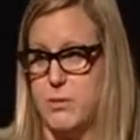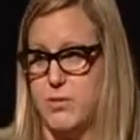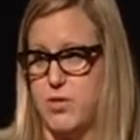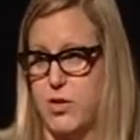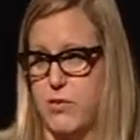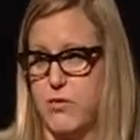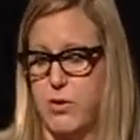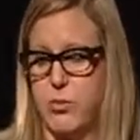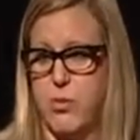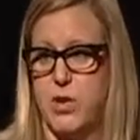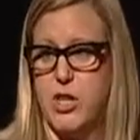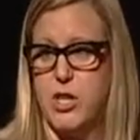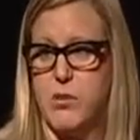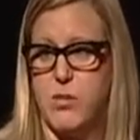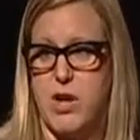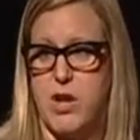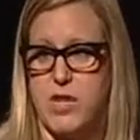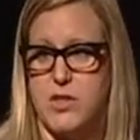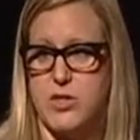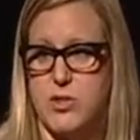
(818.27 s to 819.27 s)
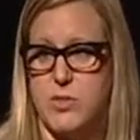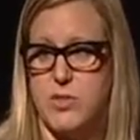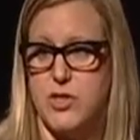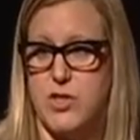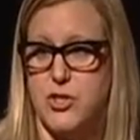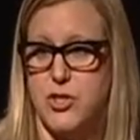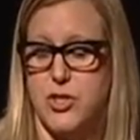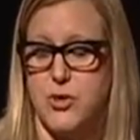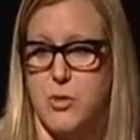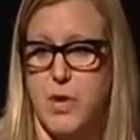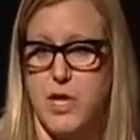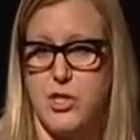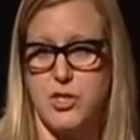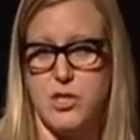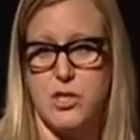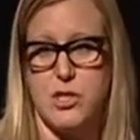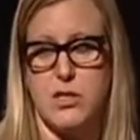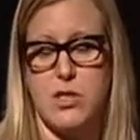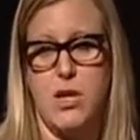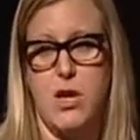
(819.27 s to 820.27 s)
So if you really run into a
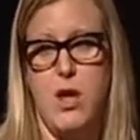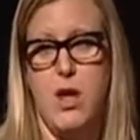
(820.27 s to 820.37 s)
situation